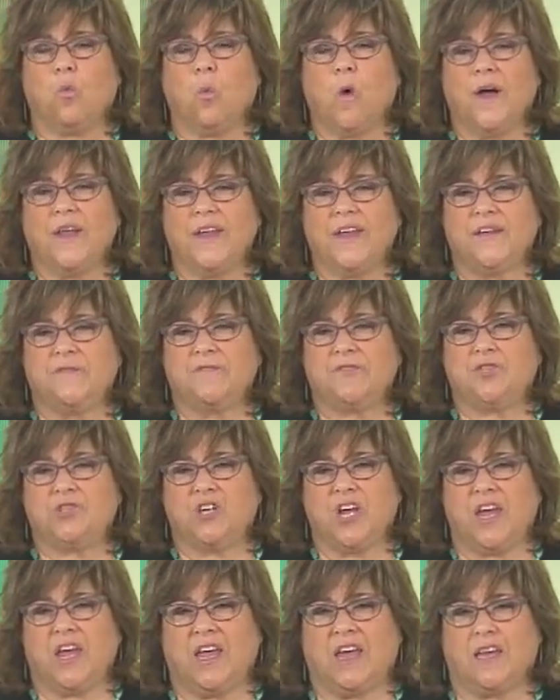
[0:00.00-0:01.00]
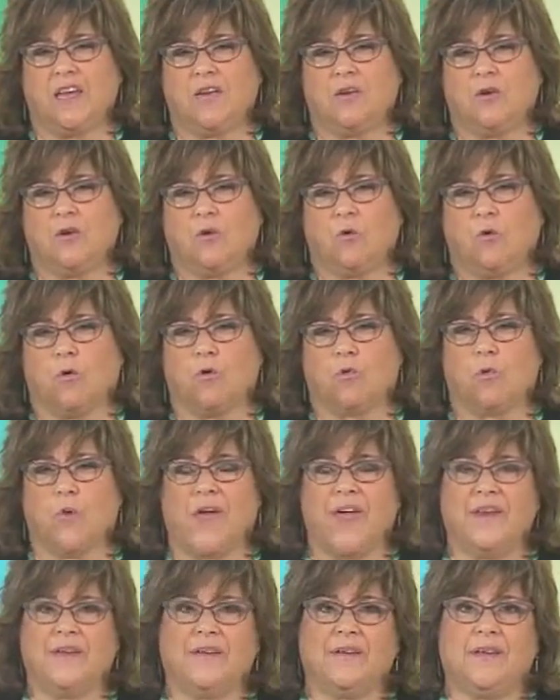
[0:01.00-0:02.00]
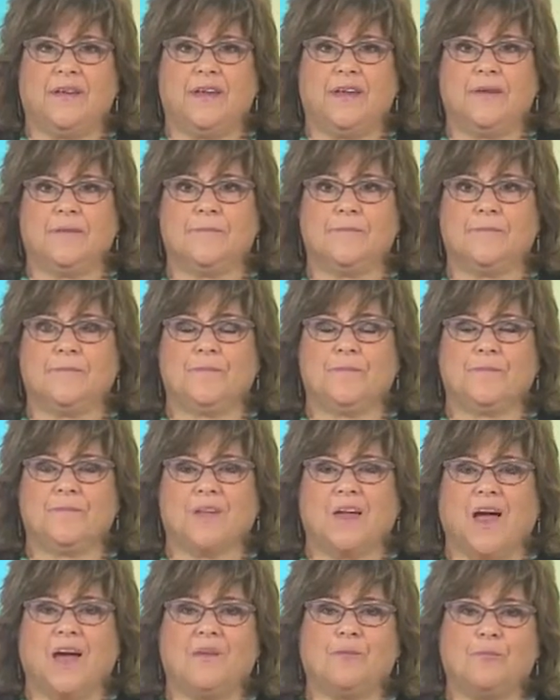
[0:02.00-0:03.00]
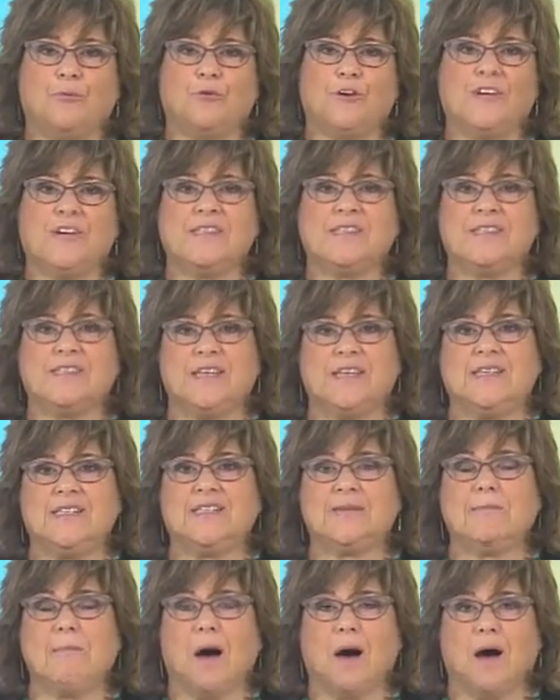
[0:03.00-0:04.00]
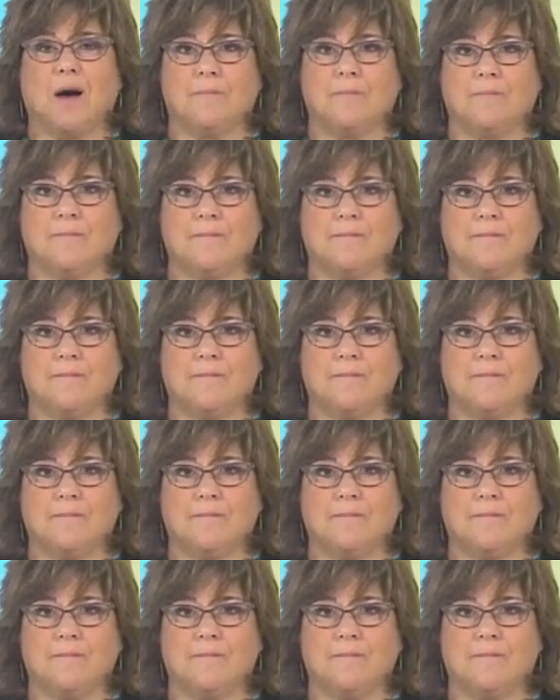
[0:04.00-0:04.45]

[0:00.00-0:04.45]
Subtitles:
what if Jane or Wendy had predeceased mom?